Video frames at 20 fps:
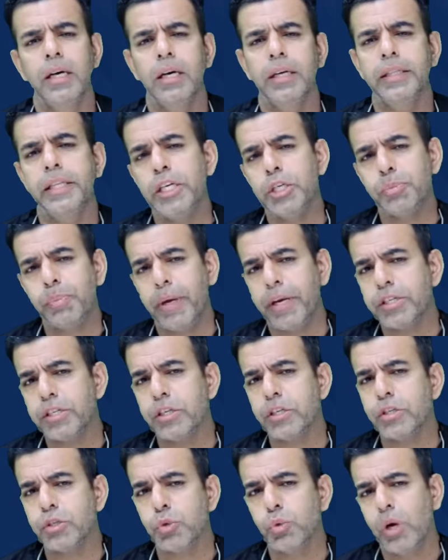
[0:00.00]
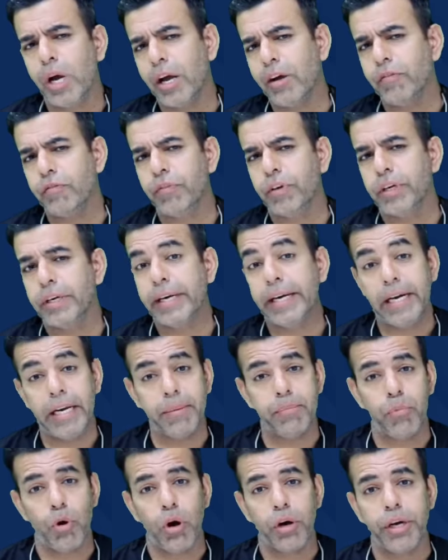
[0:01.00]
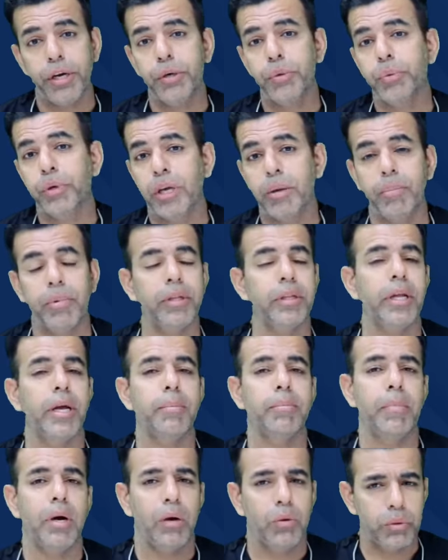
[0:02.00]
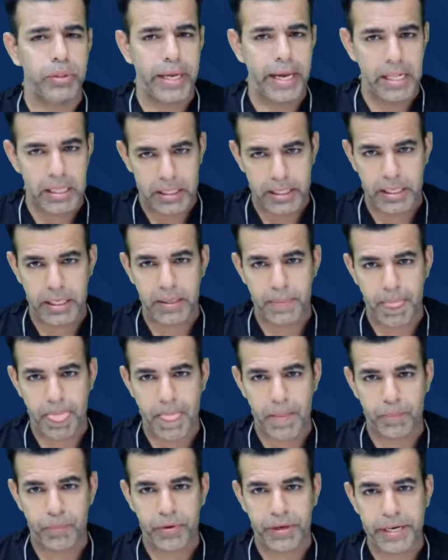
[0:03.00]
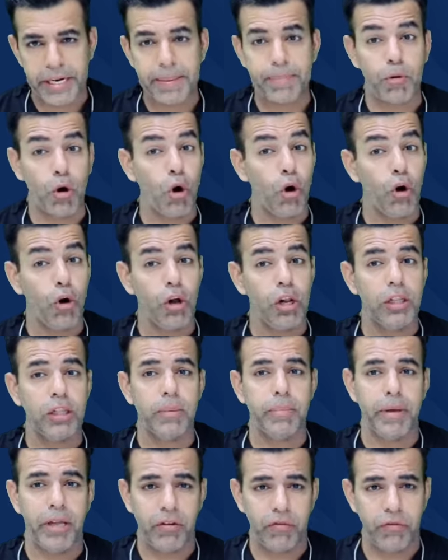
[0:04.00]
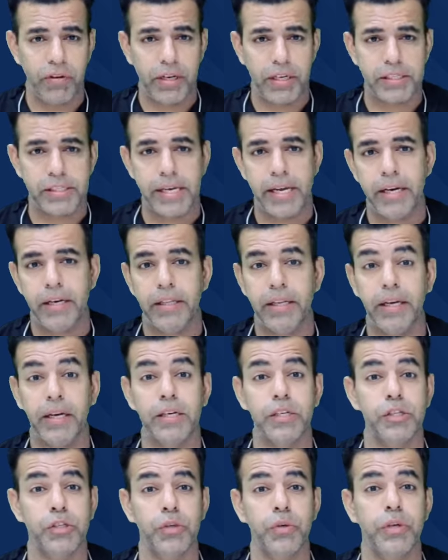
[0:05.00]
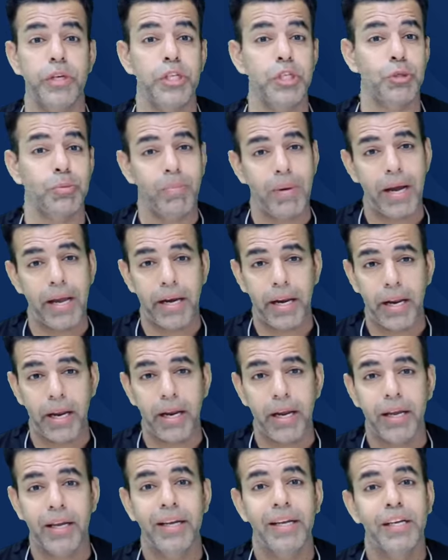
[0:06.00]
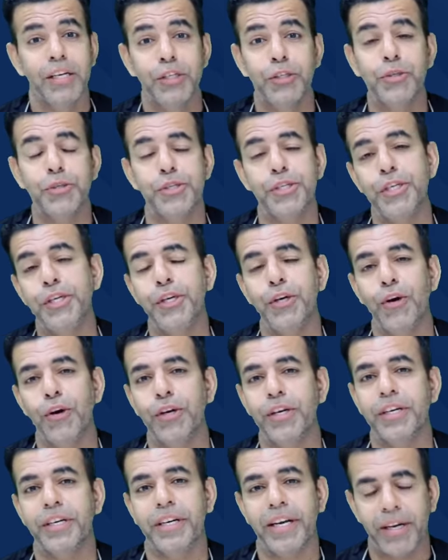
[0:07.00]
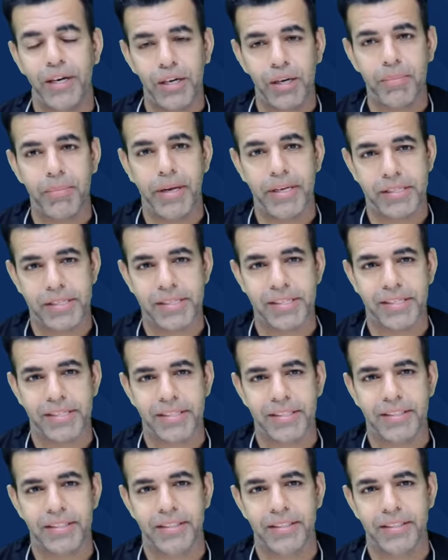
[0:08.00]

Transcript: These patients who have really bought into keeping their mouth healthy reap all the benefits, and they are so inspiring to see on a regular basis.